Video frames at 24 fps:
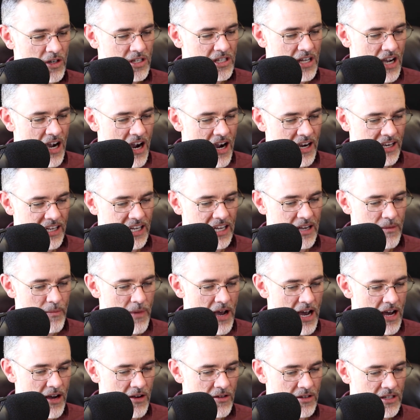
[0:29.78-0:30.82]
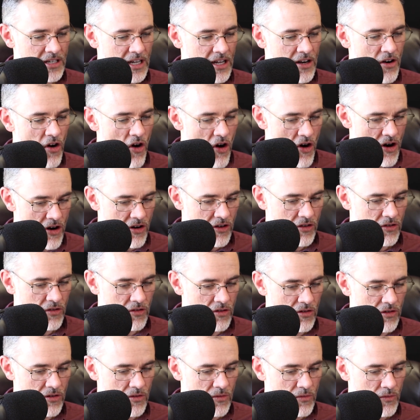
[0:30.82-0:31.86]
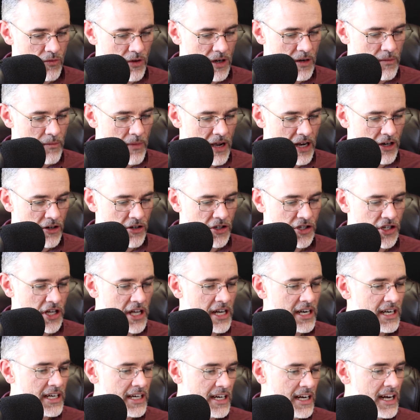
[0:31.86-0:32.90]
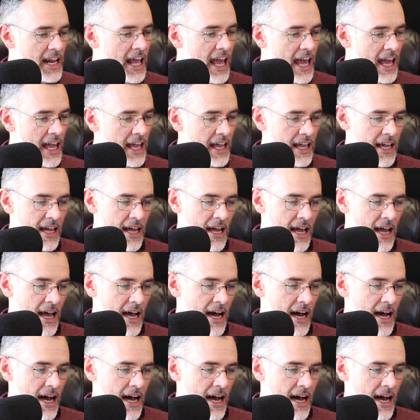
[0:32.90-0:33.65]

We're talking about an article written by Christianity Today,